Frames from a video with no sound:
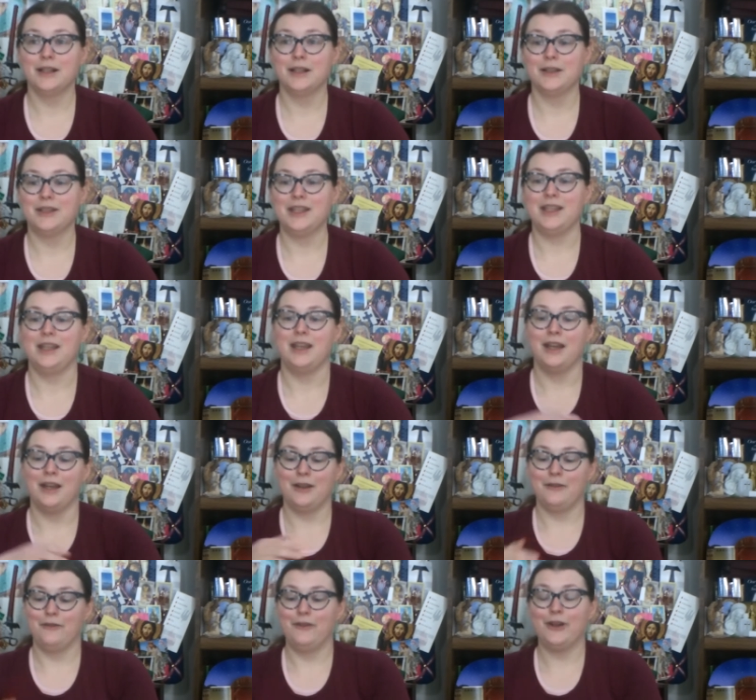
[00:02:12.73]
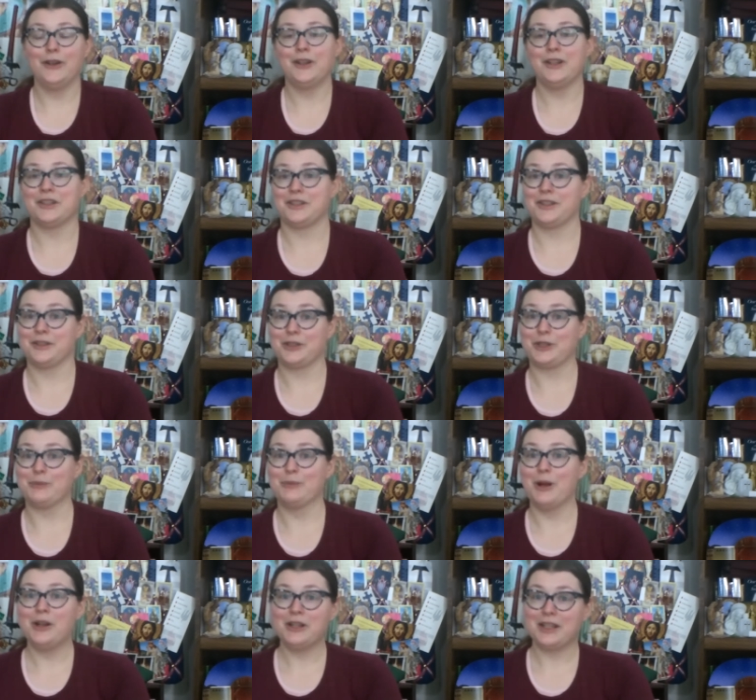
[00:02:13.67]
the various
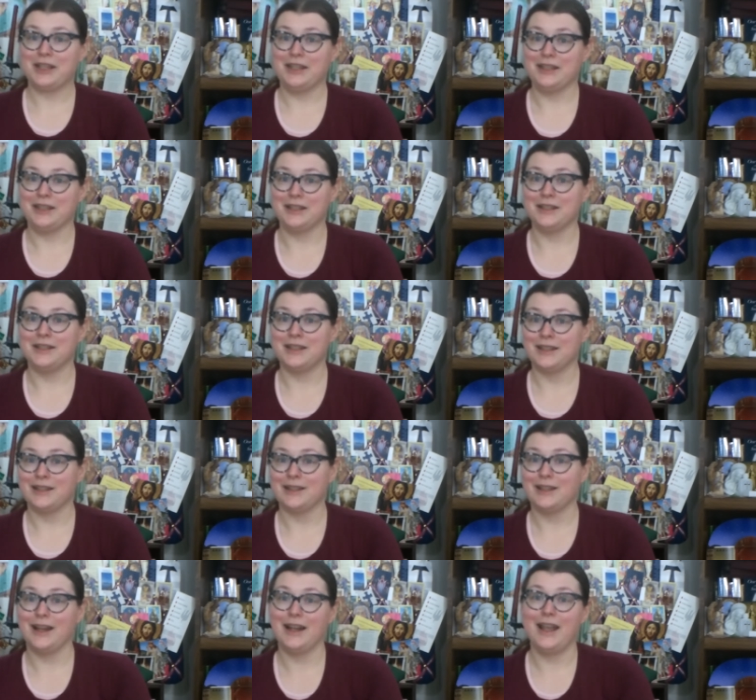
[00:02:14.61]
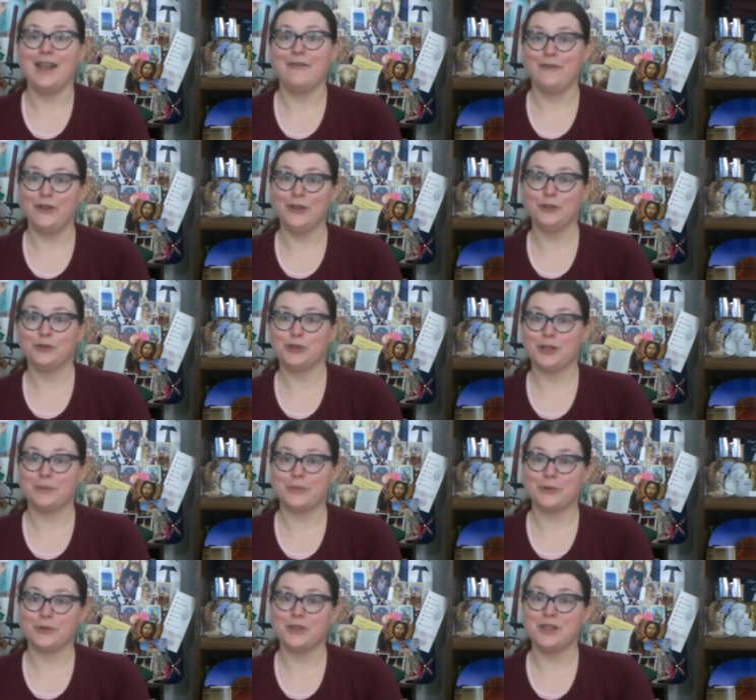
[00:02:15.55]
smart kids got a field
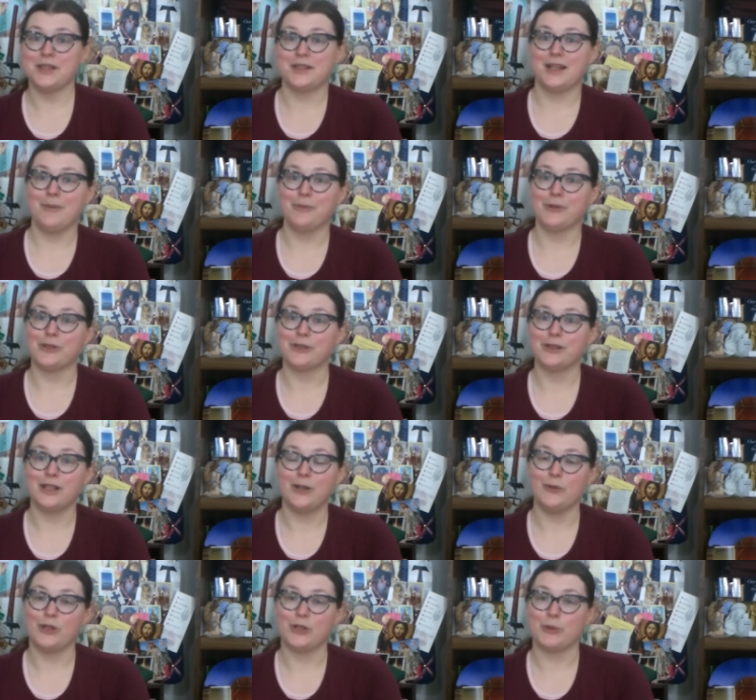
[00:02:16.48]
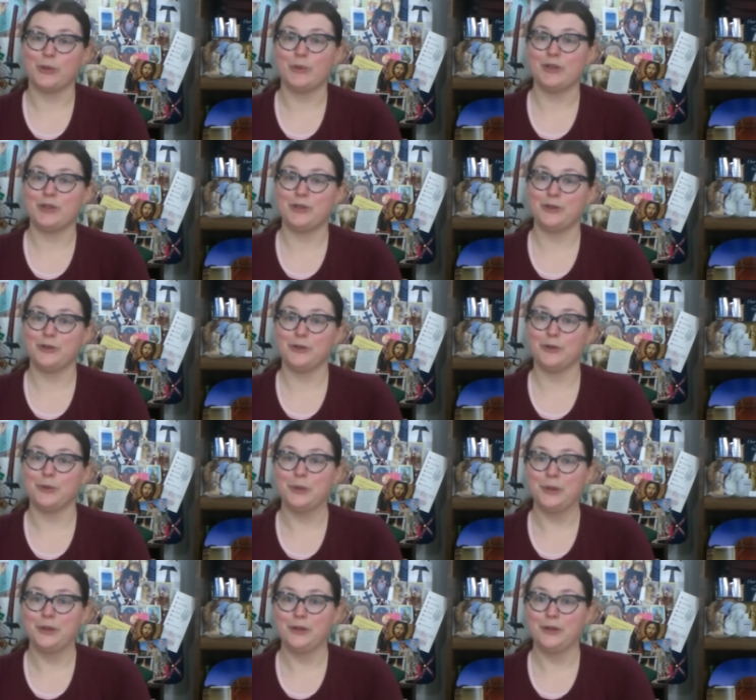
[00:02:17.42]
trip during the summer in which we went to,